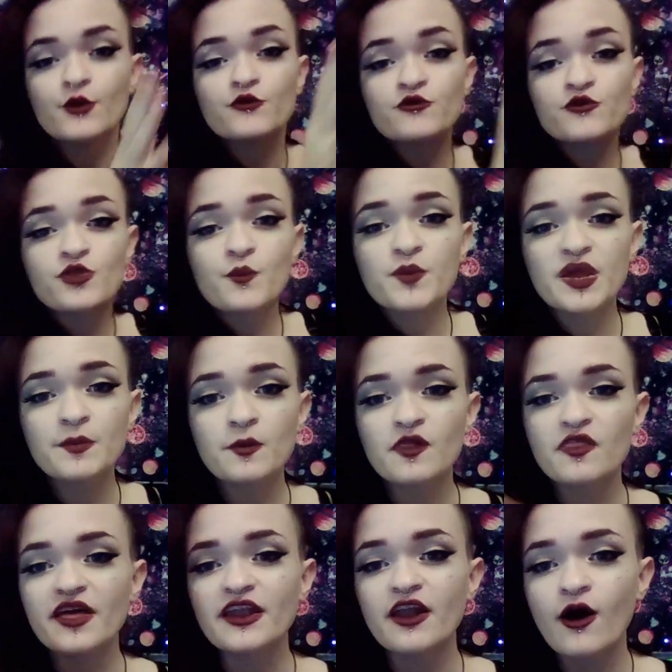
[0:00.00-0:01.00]
For the
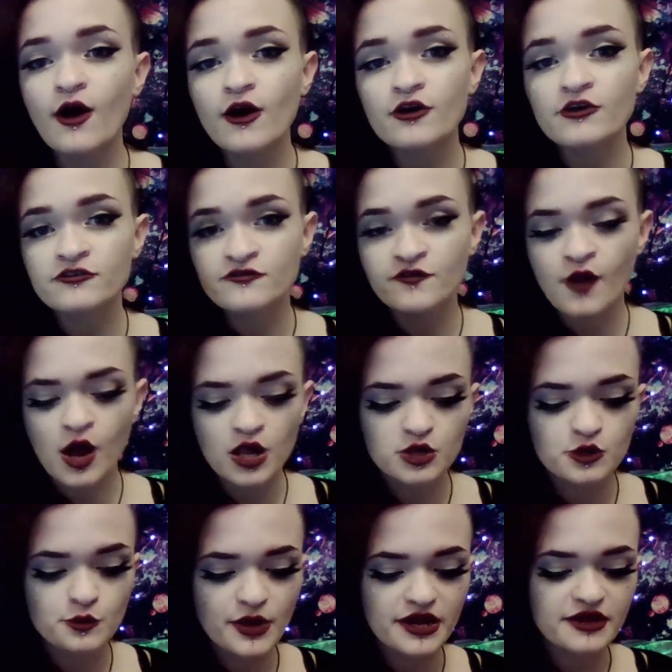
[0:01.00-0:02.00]
people that are
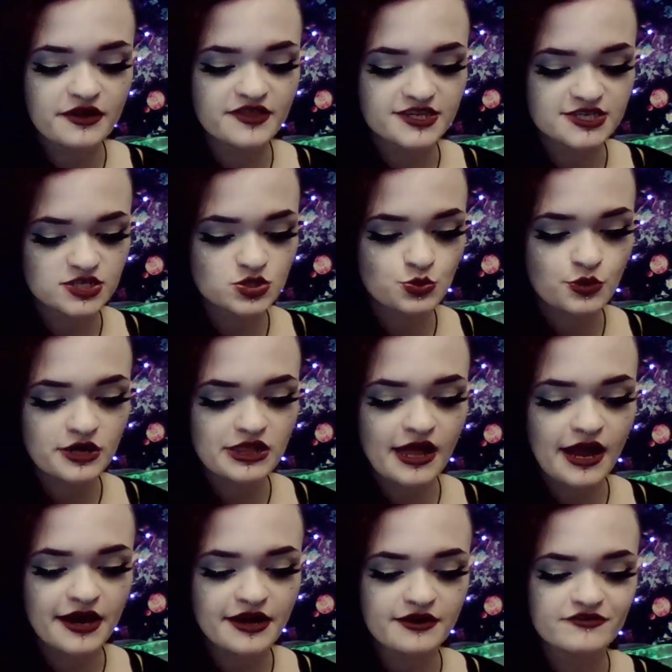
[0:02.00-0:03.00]
following this
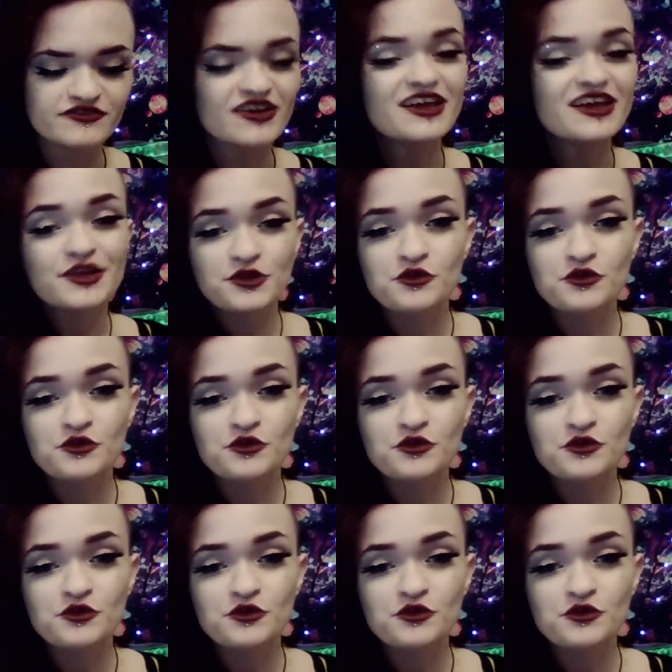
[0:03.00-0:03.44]
storyline of,